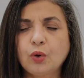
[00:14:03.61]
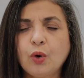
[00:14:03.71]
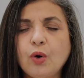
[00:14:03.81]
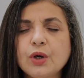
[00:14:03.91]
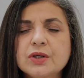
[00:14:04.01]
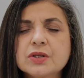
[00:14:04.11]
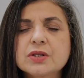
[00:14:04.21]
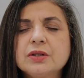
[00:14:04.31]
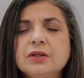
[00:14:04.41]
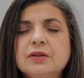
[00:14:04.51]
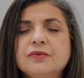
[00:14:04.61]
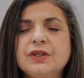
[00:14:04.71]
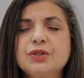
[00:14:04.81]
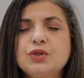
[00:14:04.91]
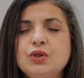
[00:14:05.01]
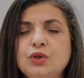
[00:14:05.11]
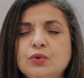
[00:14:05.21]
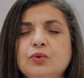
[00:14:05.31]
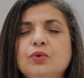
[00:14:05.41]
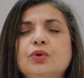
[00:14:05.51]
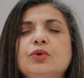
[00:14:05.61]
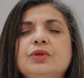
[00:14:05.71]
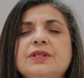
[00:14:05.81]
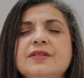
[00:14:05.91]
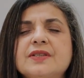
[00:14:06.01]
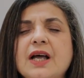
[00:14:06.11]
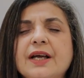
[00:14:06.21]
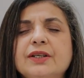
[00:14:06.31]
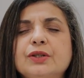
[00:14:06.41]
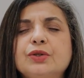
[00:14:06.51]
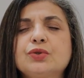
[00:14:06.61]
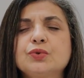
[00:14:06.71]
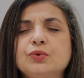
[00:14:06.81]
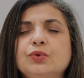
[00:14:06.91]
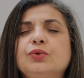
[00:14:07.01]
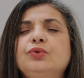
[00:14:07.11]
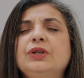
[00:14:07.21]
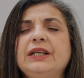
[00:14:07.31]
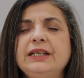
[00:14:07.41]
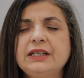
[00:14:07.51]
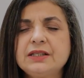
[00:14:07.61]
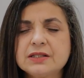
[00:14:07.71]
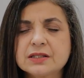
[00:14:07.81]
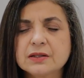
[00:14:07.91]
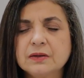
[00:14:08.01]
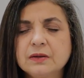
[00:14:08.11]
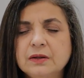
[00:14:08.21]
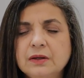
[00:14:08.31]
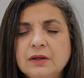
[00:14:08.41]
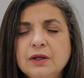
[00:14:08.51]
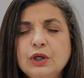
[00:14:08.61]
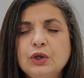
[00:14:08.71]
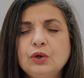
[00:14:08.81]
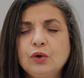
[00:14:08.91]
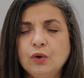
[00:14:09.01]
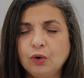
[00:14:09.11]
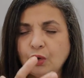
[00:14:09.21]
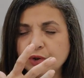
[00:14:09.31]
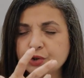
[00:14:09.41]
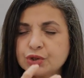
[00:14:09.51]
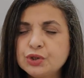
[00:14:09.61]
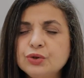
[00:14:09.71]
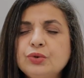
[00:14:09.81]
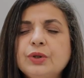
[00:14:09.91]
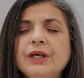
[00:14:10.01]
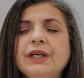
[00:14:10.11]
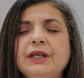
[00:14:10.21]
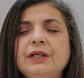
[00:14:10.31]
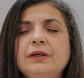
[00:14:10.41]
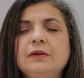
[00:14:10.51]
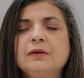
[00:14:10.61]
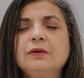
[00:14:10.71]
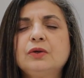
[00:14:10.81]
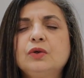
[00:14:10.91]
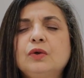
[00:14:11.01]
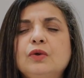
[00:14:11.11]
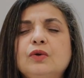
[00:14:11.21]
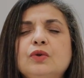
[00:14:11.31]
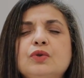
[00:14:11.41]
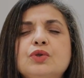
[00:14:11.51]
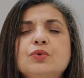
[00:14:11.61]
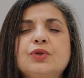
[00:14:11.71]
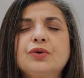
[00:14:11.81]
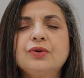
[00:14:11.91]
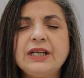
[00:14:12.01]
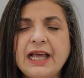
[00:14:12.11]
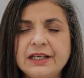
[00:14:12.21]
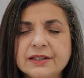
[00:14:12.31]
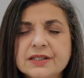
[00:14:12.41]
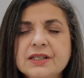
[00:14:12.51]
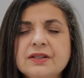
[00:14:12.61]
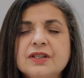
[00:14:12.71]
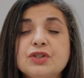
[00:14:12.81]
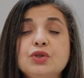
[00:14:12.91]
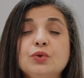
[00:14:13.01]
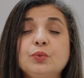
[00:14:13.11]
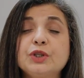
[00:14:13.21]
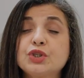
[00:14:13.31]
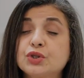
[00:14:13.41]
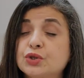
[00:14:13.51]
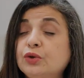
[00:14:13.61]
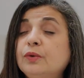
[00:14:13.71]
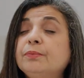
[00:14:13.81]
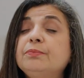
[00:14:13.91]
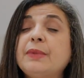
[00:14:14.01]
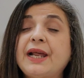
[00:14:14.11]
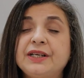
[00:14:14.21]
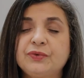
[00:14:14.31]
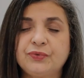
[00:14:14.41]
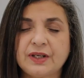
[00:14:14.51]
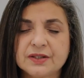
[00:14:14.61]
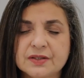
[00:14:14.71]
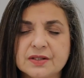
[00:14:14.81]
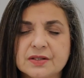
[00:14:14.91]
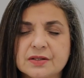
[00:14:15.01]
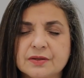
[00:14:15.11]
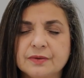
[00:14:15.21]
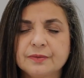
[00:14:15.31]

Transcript: thought that you desire to release, or tune in to the reality that you wish to manifest.